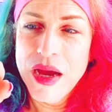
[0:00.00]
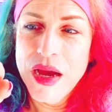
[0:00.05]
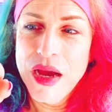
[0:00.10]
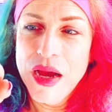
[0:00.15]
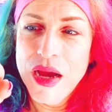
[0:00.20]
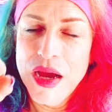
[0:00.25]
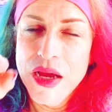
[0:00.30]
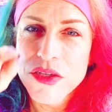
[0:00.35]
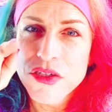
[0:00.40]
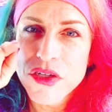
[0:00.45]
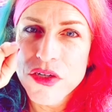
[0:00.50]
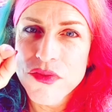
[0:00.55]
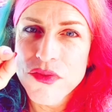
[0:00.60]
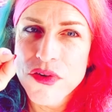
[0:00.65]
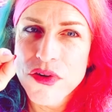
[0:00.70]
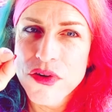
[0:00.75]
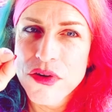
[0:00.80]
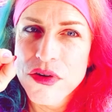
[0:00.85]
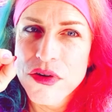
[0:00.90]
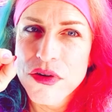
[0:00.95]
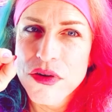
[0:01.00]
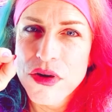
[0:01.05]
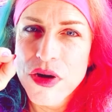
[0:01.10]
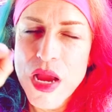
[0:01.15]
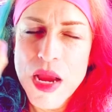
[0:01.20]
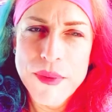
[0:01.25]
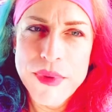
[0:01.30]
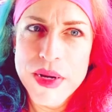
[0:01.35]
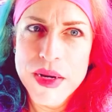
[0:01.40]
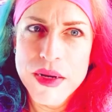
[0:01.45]
a surfer.
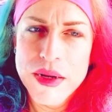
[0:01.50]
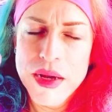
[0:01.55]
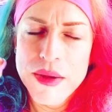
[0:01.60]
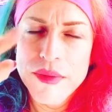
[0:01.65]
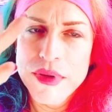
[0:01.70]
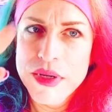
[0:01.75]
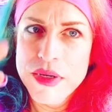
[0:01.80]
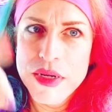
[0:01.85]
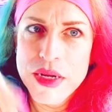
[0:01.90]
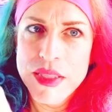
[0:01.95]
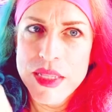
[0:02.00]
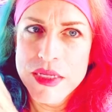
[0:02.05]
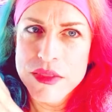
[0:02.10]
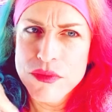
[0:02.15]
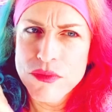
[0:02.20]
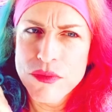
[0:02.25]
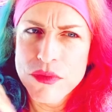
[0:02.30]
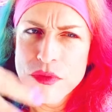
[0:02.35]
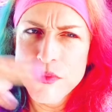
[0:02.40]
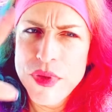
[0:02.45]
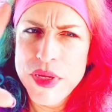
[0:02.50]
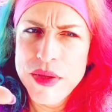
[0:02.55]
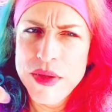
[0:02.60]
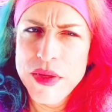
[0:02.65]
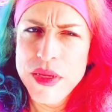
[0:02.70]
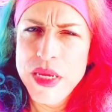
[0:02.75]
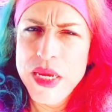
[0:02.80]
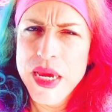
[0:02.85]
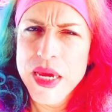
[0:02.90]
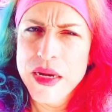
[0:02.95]
That's what it was me.
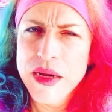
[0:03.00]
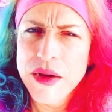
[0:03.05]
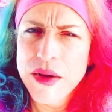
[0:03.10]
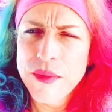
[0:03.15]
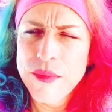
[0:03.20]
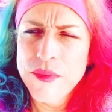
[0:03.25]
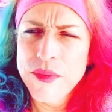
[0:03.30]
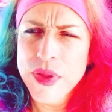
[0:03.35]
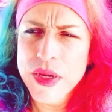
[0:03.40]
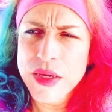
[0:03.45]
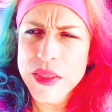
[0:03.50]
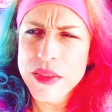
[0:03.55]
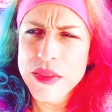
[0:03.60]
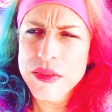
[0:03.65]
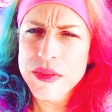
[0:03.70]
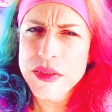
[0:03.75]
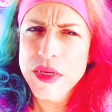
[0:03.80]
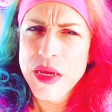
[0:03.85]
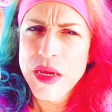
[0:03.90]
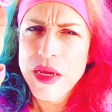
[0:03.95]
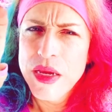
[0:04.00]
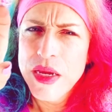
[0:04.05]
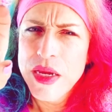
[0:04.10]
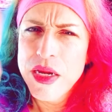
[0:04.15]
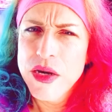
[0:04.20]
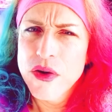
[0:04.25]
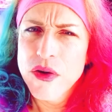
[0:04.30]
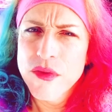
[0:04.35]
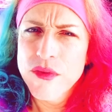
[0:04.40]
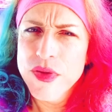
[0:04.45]
He had like this
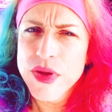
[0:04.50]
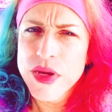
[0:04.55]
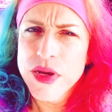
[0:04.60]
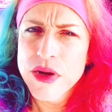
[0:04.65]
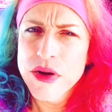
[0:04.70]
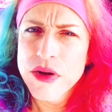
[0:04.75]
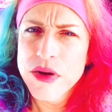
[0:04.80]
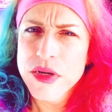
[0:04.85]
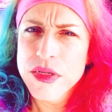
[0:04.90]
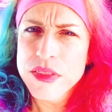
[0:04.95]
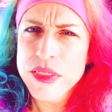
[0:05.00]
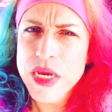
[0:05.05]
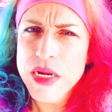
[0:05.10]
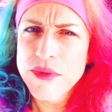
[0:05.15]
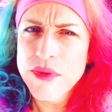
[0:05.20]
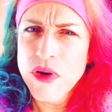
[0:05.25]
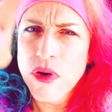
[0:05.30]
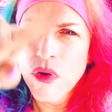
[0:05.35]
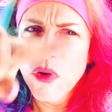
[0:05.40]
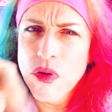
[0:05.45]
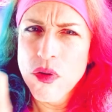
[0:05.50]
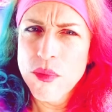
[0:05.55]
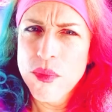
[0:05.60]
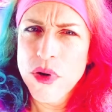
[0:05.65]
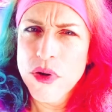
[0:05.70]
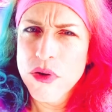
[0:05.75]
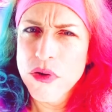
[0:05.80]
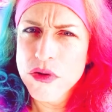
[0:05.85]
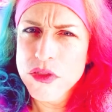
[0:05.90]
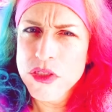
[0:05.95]
hero figure inside of an
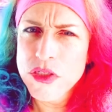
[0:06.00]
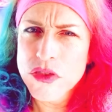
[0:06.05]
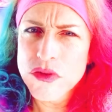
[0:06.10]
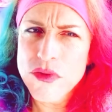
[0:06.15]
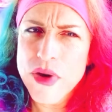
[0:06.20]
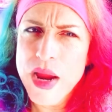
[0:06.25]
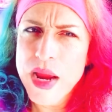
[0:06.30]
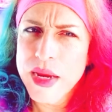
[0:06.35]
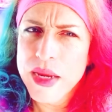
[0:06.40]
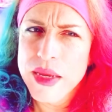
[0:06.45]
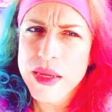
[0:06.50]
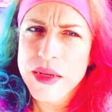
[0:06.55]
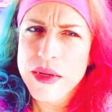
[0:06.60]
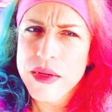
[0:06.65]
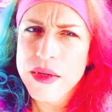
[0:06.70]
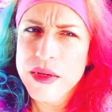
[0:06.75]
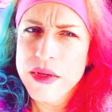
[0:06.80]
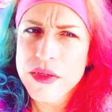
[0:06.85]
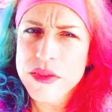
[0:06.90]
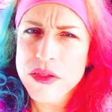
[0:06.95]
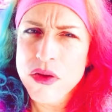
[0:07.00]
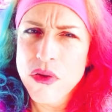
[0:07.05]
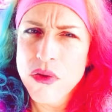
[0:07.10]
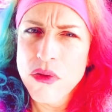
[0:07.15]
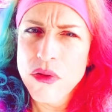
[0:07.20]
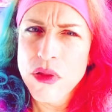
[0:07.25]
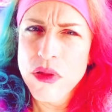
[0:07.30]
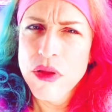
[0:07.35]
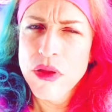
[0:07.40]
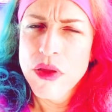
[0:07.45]
Ouroboros dragon, and his
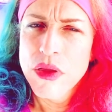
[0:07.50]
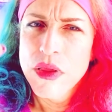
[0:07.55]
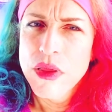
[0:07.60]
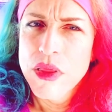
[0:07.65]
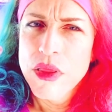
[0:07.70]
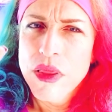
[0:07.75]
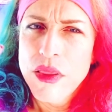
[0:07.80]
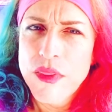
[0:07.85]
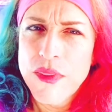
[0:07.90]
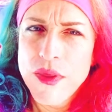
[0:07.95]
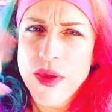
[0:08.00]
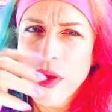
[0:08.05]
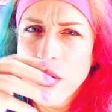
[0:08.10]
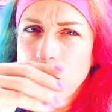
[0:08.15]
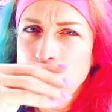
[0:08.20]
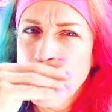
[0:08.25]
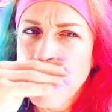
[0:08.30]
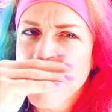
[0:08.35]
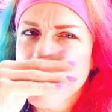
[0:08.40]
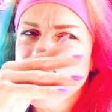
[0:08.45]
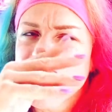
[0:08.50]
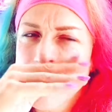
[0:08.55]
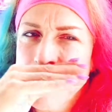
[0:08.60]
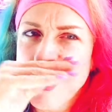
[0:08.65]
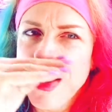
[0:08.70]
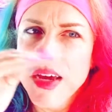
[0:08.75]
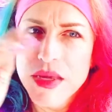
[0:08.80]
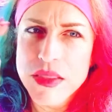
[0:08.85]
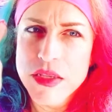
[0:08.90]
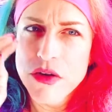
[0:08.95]
whole thing was, you know,
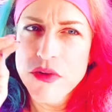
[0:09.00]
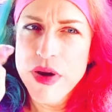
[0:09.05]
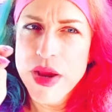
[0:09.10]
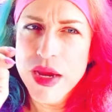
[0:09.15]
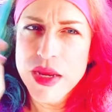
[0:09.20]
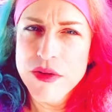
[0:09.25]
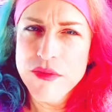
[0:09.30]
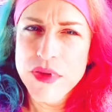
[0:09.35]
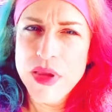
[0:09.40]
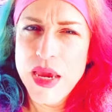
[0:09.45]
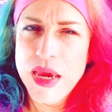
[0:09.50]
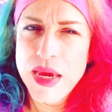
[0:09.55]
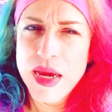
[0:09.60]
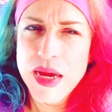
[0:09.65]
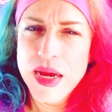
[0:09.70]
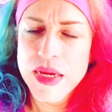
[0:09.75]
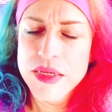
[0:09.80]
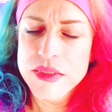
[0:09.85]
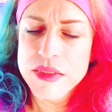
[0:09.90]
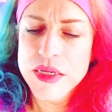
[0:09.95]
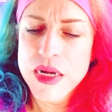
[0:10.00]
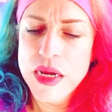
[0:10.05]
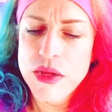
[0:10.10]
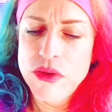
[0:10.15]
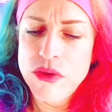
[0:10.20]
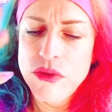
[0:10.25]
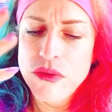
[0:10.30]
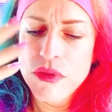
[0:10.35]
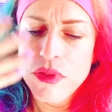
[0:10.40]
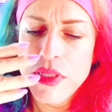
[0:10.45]
like the dragon of chaos, and how
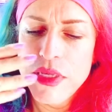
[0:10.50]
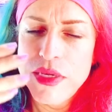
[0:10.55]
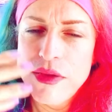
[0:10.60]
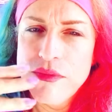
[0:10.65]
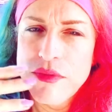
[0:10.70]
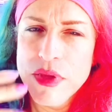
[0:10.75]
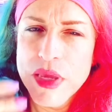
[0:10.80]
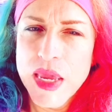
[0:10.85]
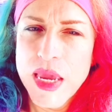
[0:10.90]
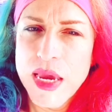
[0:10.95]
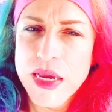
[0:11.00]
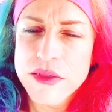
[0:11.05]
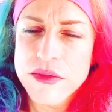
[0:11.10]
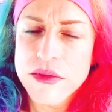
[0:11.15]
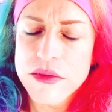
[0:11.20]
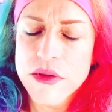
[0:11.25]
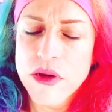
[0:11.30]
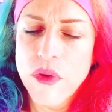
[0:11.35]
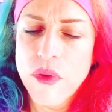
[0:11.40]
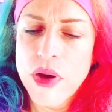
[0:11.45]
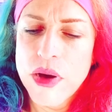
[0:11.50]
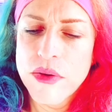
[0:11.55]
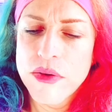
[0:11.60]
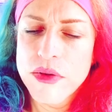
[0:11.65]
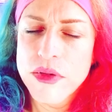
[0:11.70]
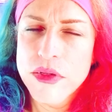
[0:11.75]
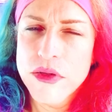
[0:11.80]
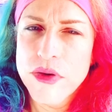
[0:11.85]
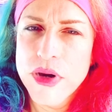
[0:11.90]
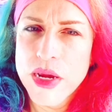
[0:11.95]
you leave the castle and go out
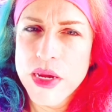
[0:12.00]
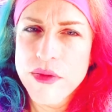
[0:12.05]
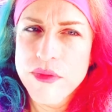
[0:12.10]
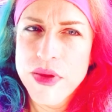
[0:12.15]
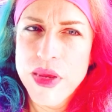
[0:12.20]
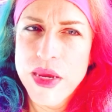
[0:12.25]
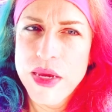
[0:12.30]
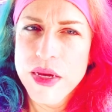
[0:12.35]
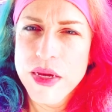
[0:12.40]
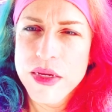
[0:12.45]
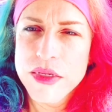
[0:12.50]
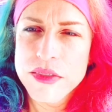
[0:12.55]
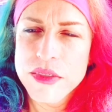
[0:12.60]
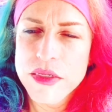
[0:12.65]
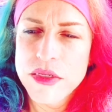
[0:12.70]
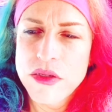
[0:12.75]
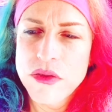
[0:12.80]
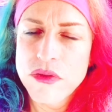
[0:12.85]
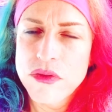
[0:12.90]
in the dragon of chaos, and you